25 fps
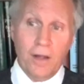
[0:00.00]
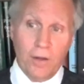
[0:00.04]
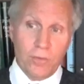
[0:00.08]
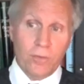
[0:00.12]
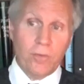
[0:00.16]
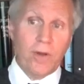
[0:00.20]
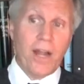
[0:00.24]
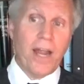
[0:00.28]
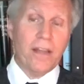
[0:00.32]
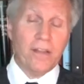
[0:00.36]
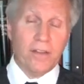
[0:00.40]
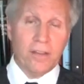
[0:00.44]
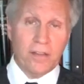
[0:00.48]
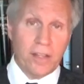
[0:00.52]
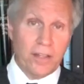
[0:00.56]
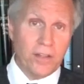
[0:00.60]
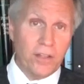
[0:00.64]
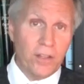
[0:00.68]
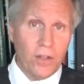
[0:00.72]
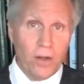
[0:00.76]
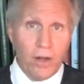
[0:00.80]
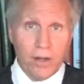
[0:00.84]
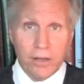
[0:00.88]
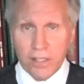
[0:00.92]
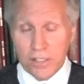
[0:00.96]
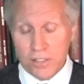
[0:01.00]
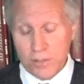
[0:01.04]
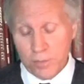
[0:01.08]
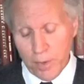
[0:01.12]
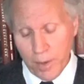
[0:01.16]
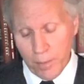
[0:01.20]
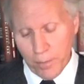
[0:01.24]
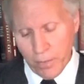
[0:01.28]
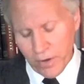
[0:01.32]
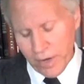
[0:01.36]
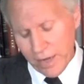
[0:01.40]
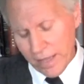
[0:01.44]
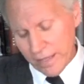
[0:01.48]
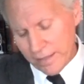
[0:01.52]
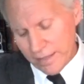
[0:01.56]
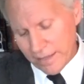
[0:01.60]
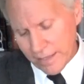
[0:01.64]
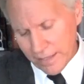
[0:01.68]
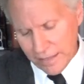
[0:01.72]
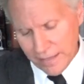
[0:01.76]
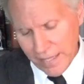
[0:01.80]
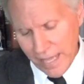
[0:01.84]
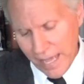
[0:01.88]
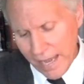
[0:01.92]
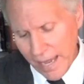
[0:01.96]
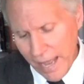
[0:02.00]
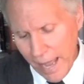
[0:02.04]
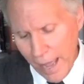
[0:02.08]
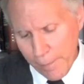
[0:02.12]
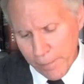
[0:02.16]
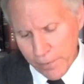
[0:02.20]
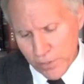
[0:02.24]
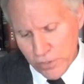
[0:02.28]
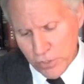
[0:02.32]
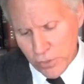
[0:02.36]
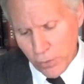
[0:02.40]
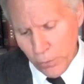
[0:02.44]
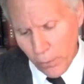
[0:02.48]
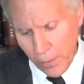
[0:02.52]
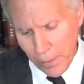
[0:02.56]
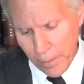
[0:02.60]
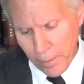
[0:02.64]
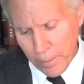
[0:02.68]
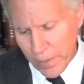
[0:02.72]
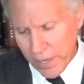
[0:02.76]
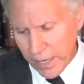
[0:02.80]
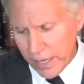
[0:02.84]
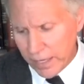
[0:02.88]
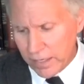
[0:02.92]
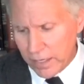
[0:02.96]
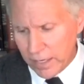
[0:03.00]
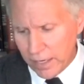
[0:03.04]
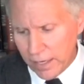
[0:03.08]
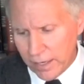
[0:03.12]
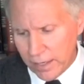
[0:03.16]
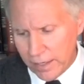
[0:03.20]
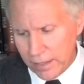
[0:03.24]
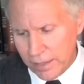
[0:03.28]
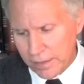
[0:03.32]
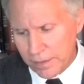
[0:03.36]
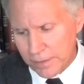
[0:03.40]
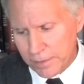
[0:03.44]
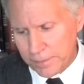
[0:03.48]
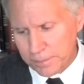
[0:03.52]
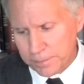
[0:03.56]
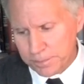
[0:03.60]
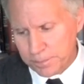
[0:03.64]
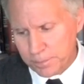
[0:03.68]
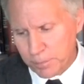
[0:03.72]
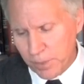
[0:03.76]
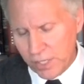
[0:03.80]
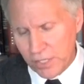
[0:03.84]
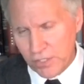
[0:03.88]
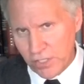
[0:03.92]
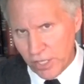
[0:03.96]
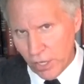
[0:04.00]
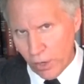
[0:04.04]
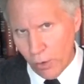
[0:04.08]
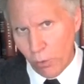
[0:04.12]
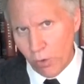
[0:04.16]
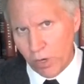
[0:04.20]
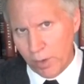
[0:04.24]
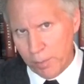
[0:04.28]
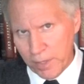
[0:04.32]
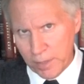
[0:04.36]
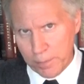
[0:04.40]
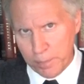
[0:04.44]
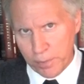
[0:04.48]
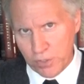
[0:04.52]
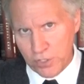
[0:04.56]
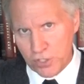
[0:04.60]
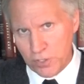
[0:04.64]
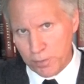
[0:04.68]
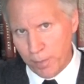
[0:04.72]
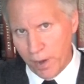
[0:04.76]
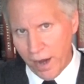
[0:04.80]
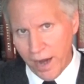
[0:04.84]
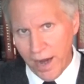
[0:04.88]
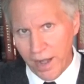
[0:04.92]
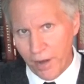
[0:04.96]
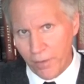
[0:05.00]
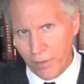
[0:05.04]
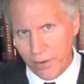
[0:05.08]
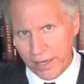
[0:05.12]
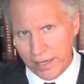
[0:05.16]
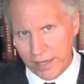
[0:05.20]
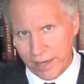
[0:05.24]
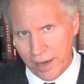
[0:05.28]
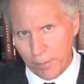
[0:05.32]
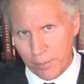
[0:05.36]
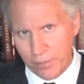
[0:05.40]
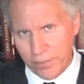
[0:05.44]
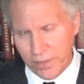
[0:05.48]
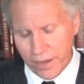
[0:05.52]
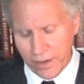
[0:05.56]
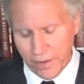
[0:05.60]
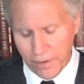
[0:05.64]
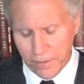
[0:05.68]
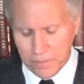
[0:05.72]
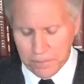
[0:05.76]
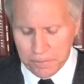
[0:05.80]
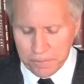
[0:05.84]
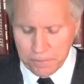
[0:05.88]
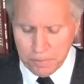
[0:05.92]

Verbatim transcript: rather than the audience member, and that happens quite a bit because they don't want to be perspiring up there.